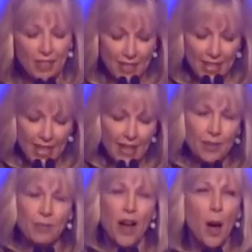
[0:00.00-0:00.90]
The
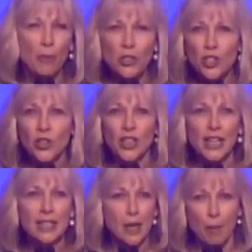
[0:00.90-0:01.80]

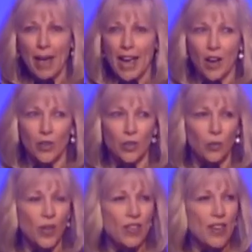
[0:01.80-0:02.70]
opportunities abound
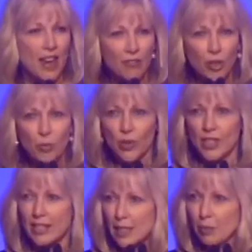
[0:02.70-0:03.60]
with every
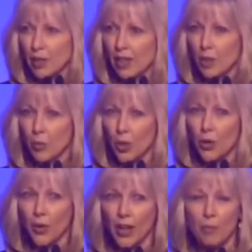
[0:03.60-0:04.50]
participant in the
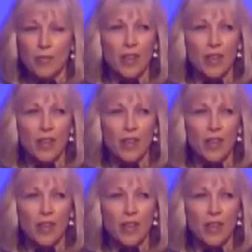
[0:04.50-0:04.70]
program.